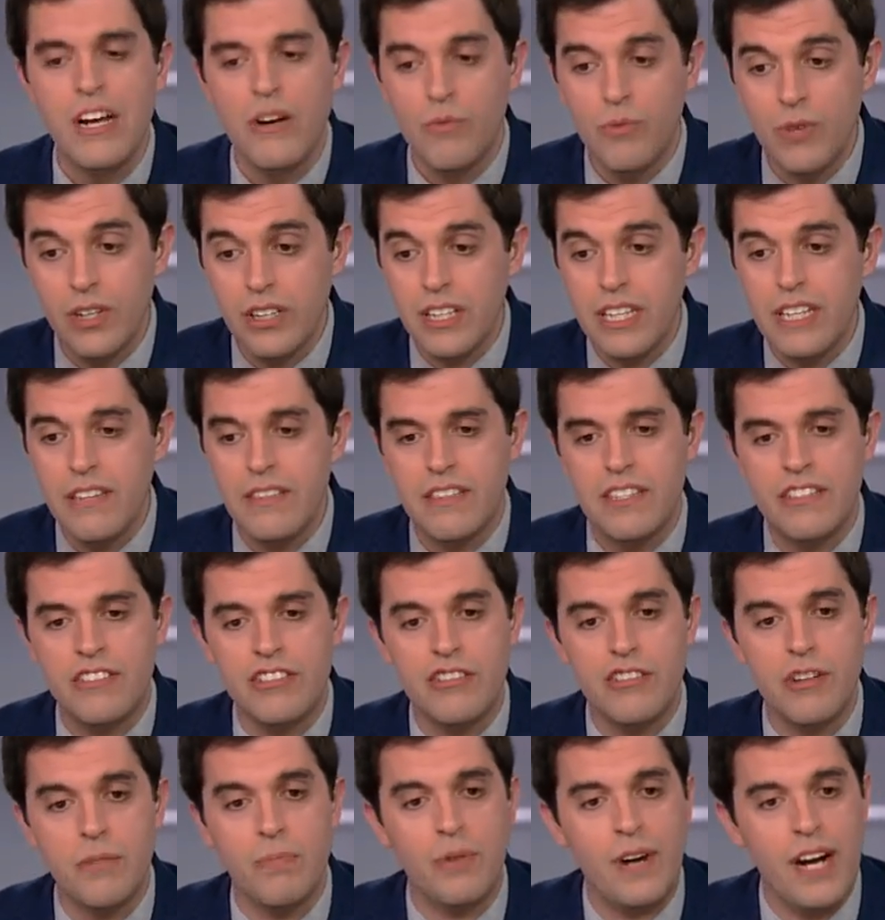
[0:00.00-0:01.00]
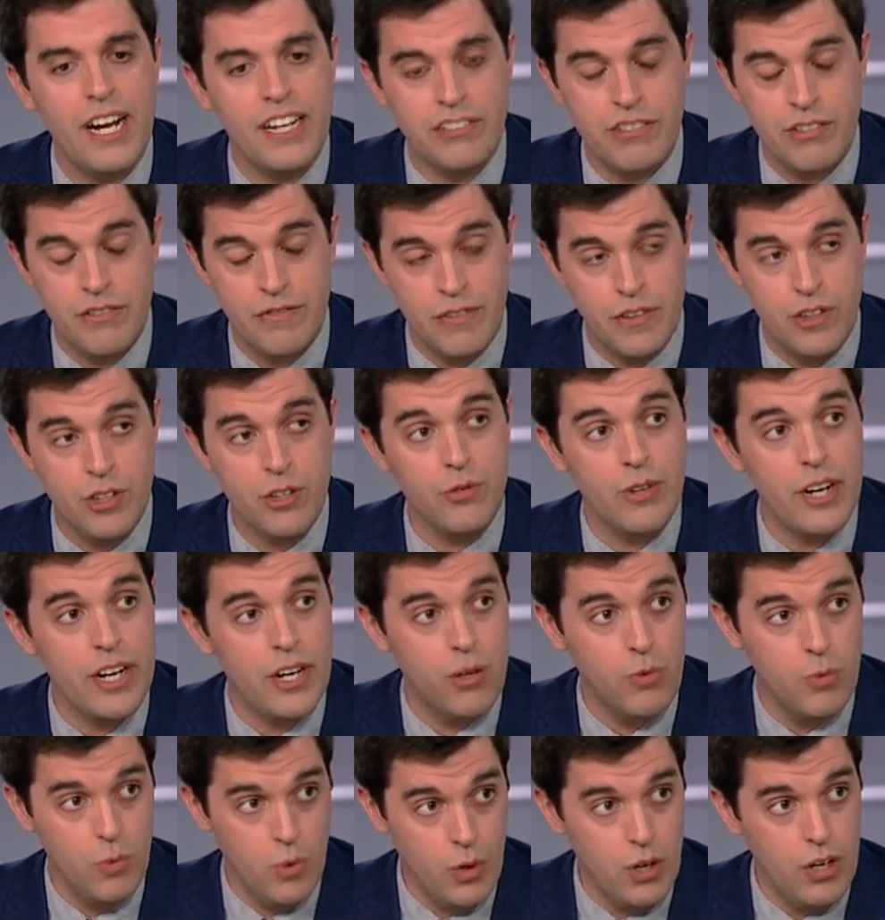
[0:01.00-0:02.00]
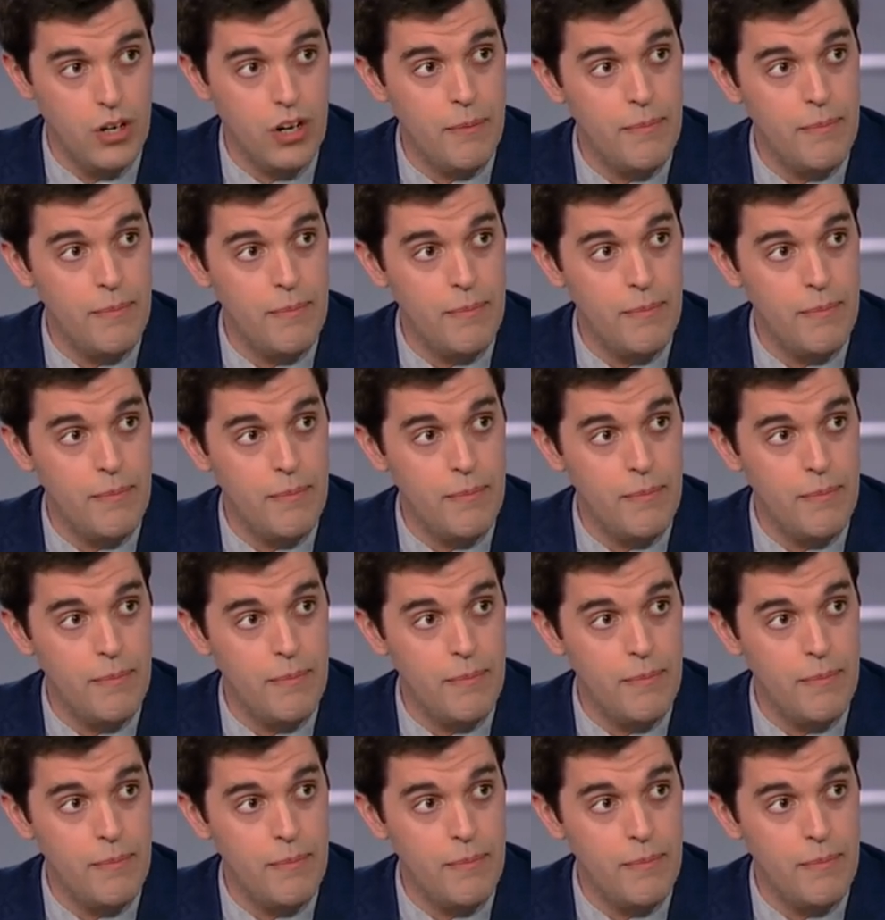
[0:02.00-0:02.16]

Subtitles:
Really, this is a proxy for the greater war